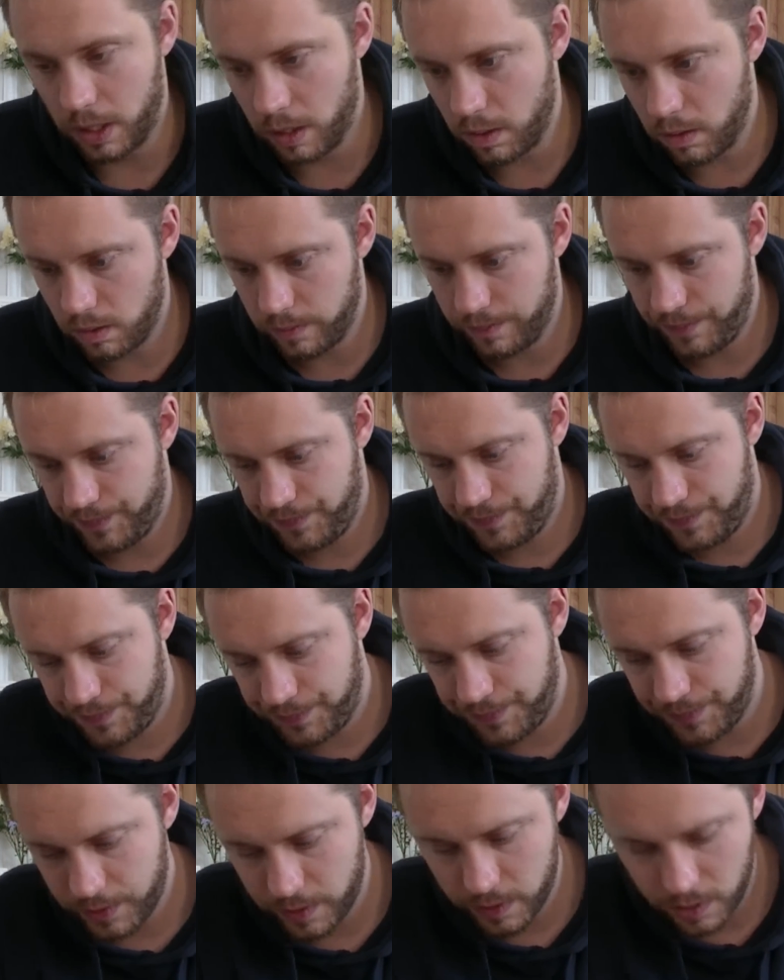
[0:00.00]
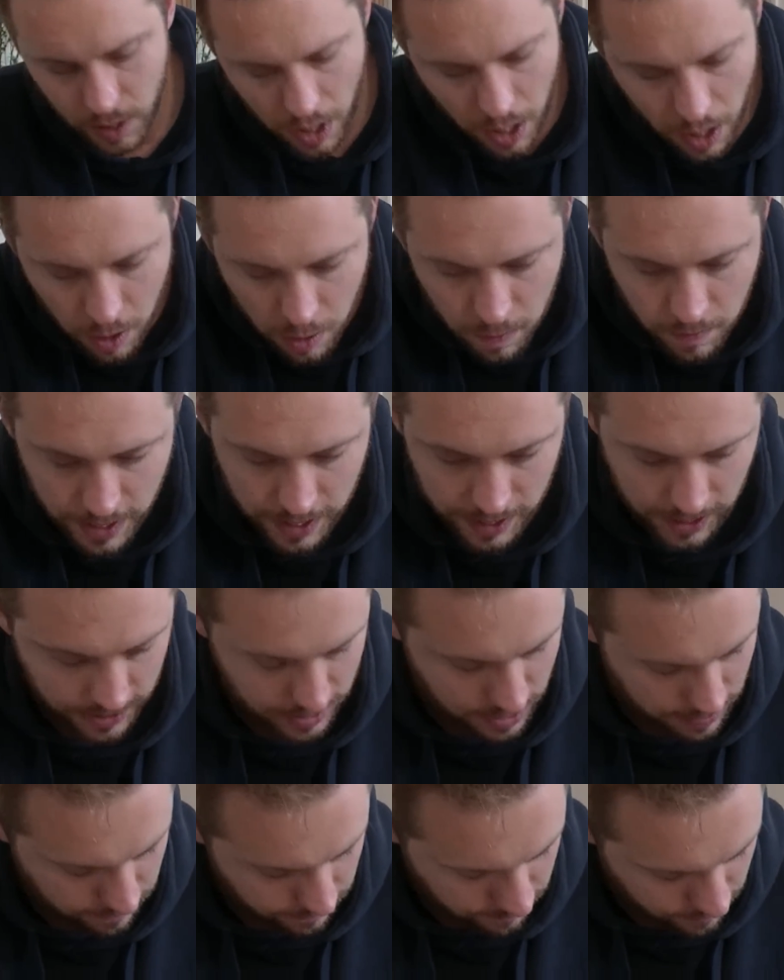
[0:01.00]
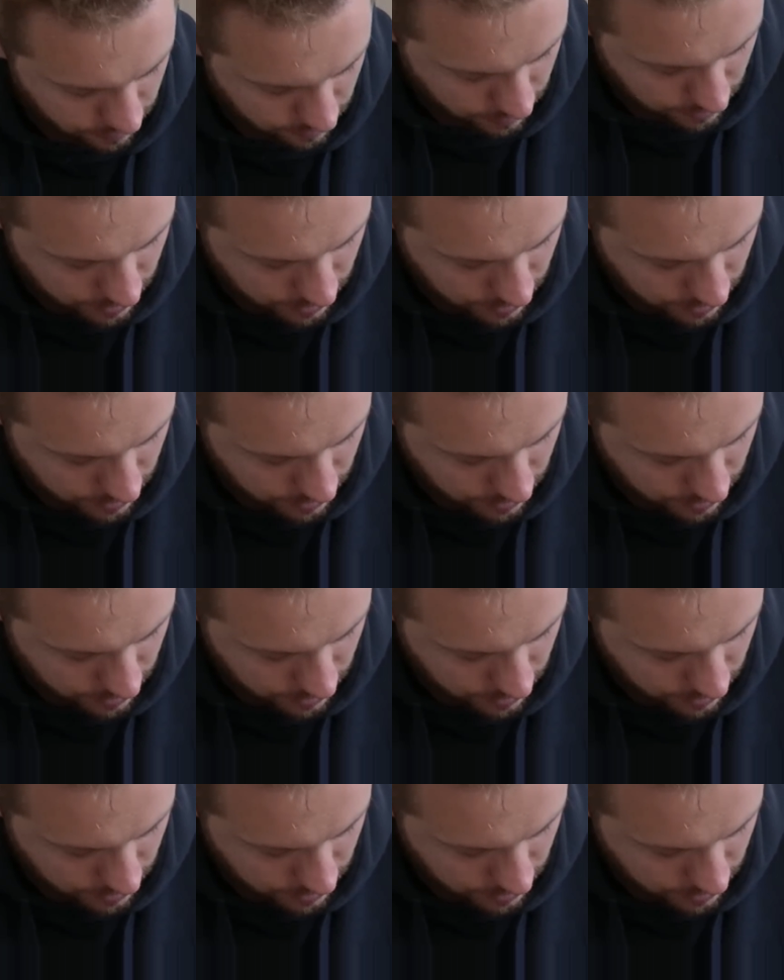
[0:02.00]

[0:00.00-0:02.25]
god, so many different